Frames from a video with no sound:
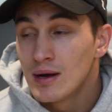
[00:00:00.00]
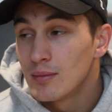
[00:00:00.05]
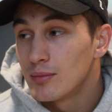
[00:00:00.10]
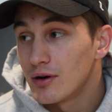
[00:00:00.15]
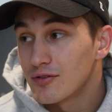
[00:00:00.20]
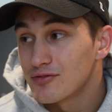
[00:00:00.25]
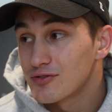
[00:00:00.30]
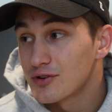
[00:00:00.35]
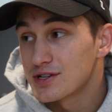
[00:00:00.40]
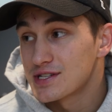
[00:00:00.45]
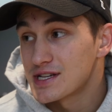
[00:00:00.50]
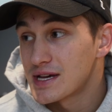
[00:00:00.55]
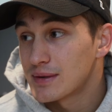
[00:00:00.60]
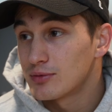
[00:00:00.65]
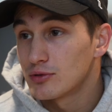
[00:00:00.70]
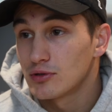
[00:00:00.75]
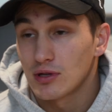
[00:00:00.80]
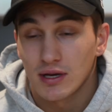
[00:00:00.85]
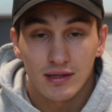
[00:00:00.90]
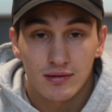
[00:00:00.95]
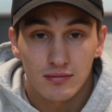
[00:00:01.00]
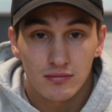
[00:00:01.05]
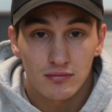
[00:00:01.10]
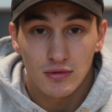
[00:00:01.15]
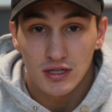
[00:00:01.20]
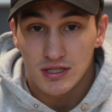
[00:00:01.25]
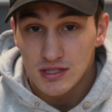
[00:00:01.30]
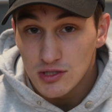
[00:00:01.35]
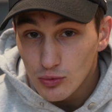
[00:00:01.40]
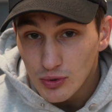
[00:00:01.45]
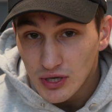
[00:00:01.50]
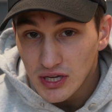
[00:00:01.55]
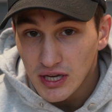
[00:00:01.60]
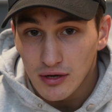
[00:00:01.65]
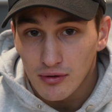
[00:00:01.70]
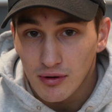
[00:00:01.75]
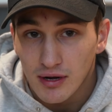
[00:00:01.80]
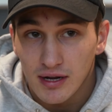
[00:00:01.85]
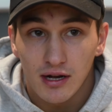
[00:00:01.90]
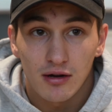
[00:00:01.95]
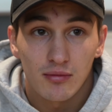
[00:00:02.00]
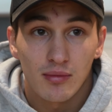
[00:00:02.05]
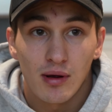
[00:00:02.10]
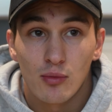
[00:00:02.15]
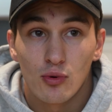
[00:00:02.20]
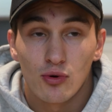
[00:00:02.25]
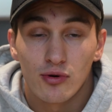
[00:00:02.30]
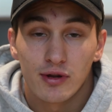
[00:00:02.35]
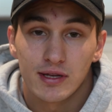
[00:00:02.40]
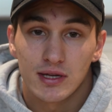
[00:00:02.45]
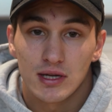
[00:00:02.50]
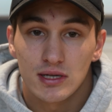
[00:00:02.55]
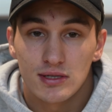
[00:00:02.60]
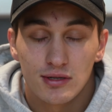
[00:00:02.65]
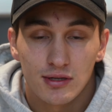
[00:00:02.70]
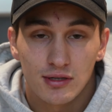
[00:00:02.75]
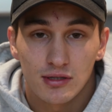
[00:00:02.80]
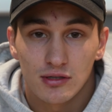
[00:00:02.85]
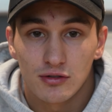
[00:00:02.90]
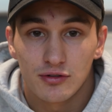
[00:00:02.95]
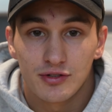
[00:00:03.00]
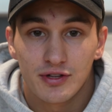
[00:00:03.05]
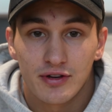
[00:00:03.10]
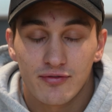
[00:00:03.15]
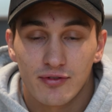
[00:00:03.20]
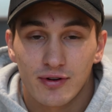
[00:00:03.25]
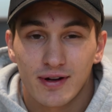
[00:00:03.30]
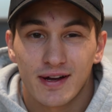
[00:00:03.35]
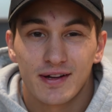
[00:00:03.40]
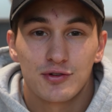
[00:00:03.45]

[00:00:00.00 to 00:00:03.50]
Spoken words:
But for example, like it's the weekend right now. My morning does look a little different.